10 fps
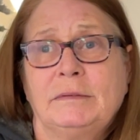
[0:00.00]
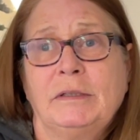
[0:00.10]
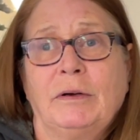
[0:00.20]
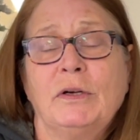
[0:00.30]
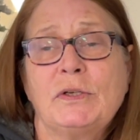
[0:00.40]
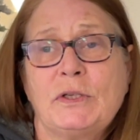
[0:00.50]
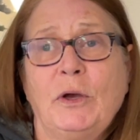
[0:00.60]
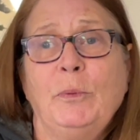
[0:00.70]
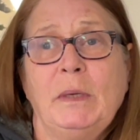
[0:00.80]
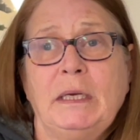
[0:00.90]
There are
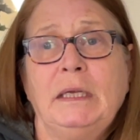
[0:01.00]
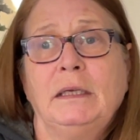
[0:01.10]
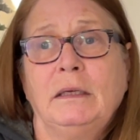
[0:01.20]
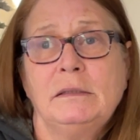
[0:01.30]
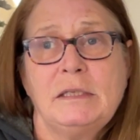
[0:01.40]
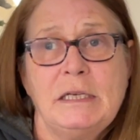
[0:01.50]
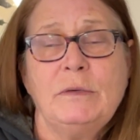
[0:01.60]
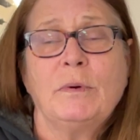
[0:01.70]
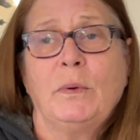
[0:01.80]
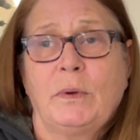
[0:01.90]
so many
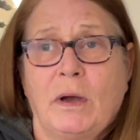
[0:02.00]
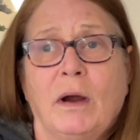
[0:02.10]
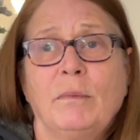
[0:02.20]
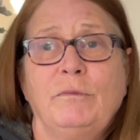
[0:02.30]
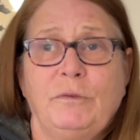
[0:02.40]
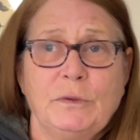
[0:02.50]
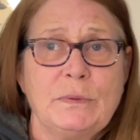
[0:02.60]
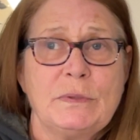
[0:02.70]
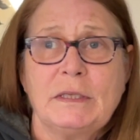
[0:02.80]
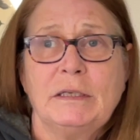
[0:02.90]
zero carb
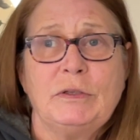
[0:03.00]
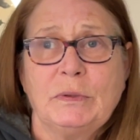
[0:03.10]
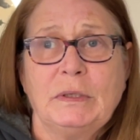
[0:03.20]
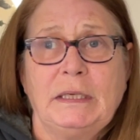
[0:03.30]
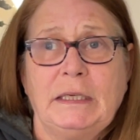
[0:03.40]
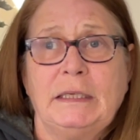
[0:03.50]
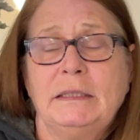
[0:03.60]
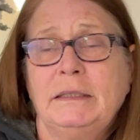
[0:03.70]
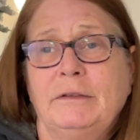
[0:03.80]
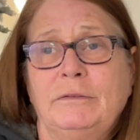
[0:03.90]
foods that you can eat,
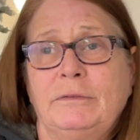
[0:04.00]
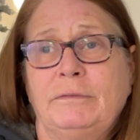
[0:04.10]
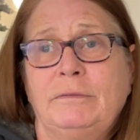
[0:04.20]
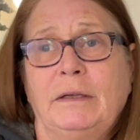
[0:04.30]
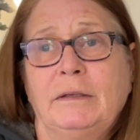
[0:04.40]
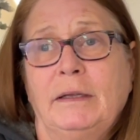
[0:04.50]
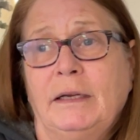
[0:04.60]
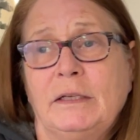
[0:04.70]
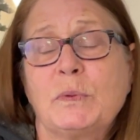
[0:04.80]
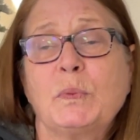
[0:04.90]
if,
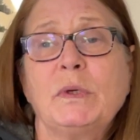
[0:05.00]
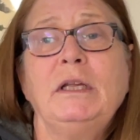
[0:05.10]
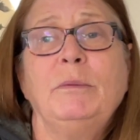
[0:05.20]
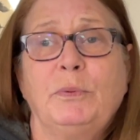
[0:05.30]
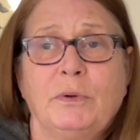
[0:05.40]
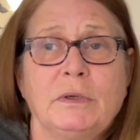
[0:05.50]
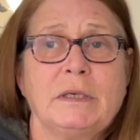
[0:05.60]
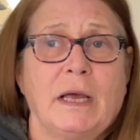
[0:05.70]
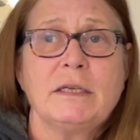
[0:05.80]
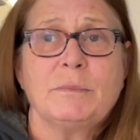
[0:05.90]
and it's really important
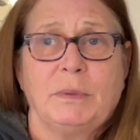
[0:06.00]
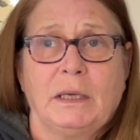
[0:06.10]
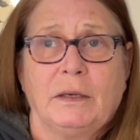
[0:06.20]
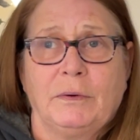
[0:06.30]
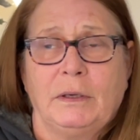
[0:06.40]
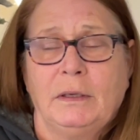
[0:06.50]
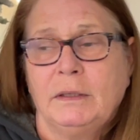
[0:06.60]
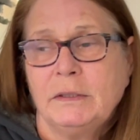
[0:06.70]
not to be hungry.